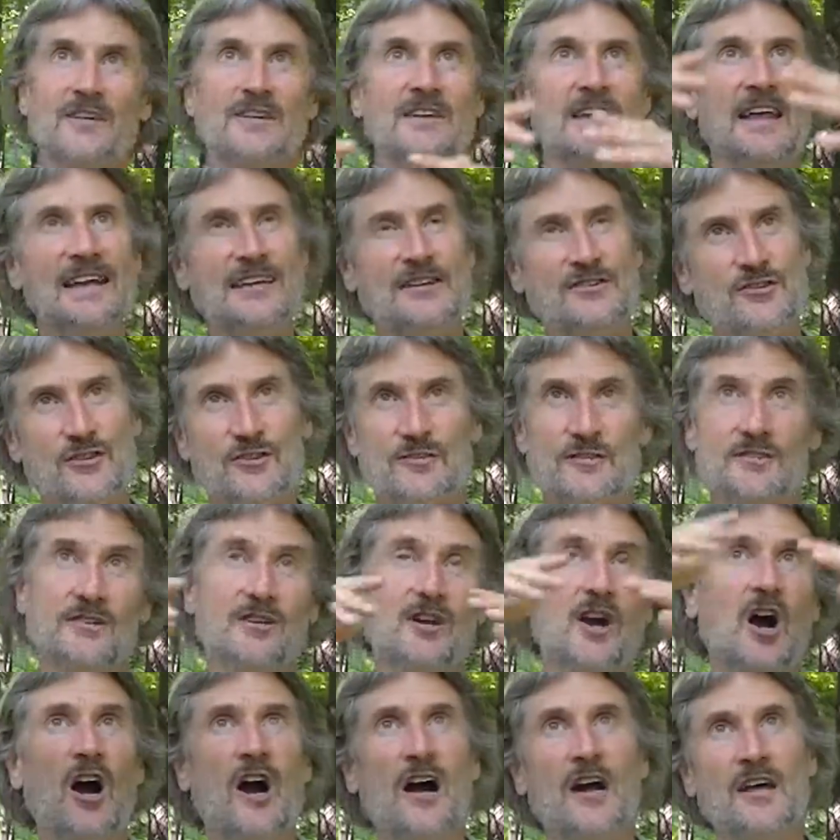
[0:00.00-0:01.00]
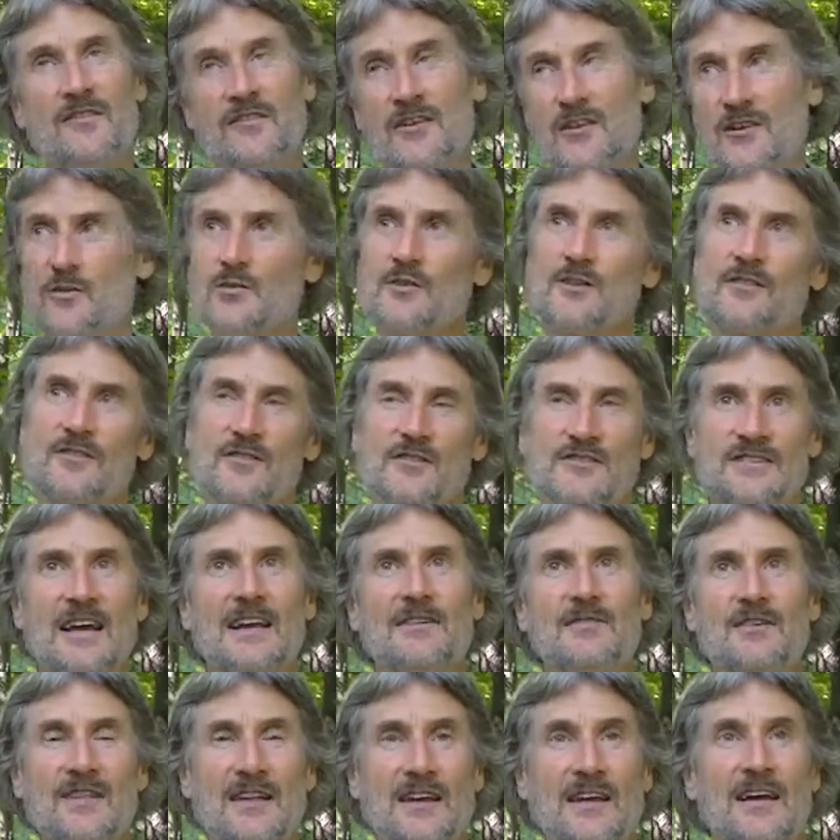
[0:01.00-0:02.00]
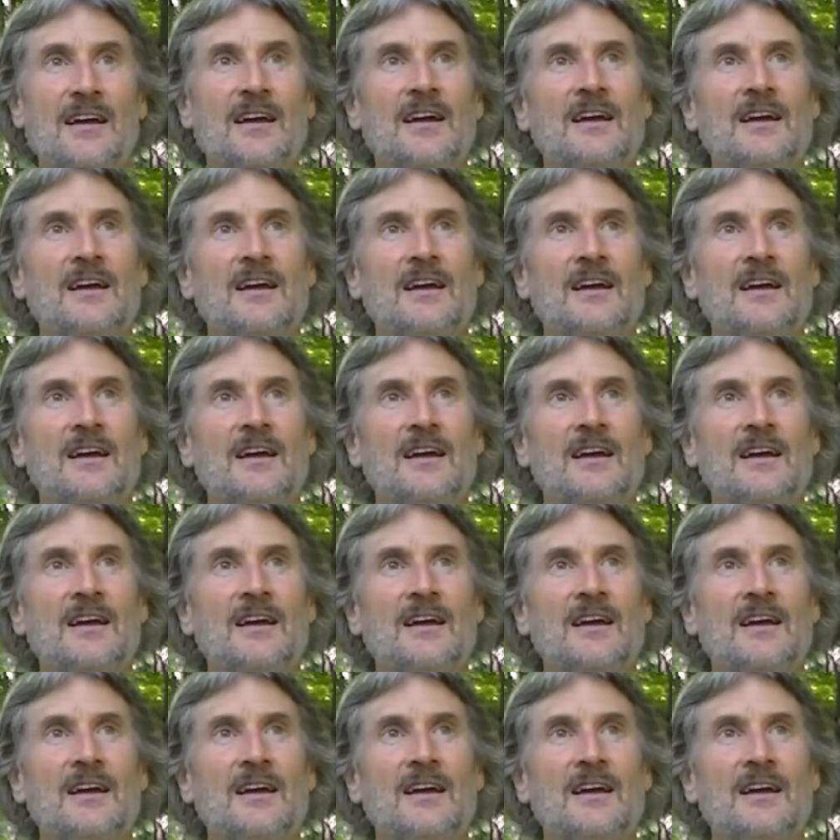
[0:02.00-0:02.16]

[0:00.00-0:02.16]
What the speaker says: nature and God, the universe, everything.